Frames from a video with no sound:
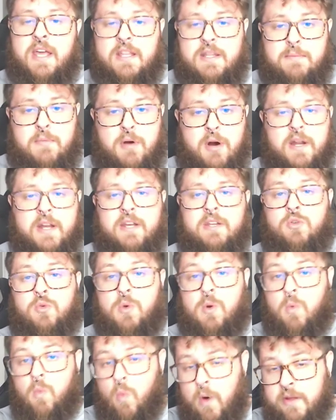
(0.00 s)
hidden marketing
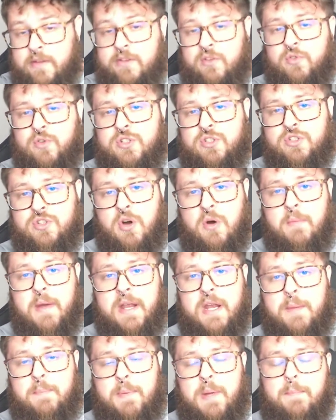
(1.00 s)
doing wonders for so
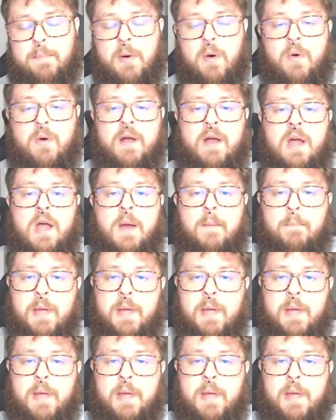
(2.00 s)
many people.